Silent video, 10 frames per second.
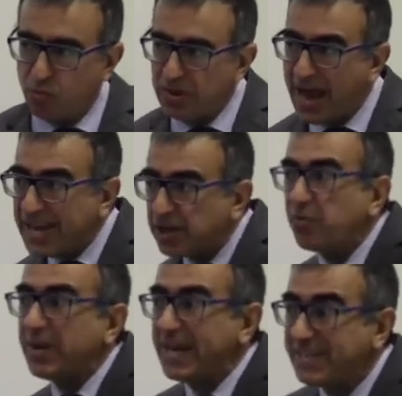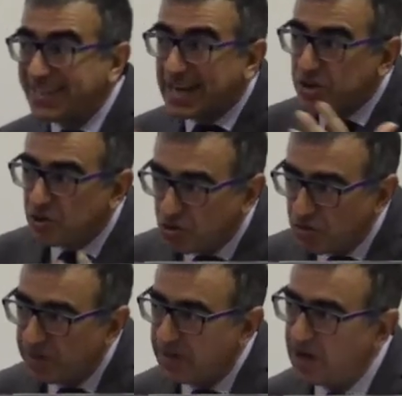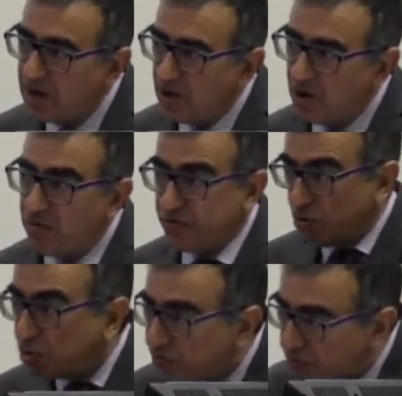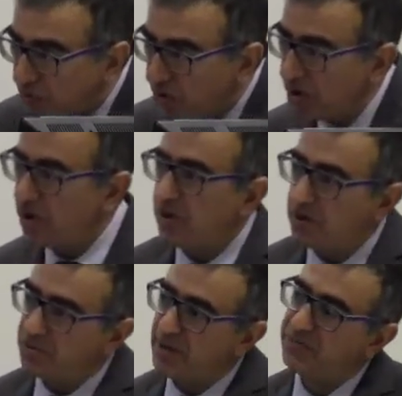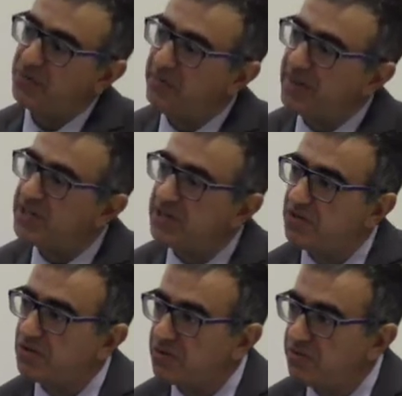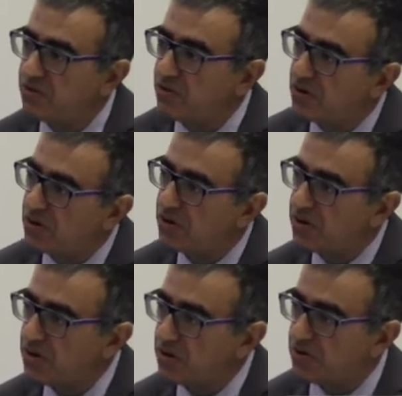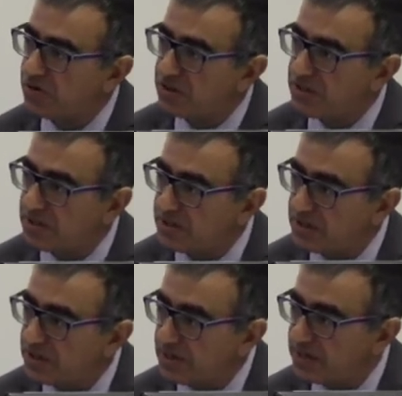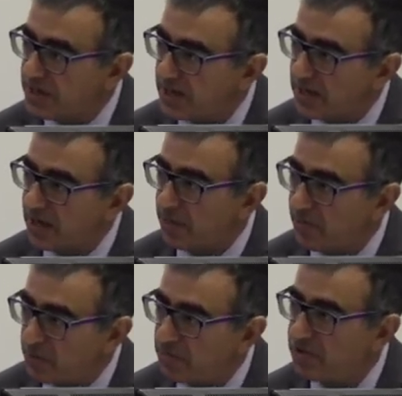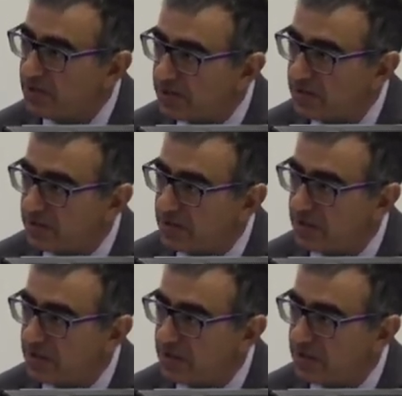could I create a taxonomy of useful transformations for consistency check purposes?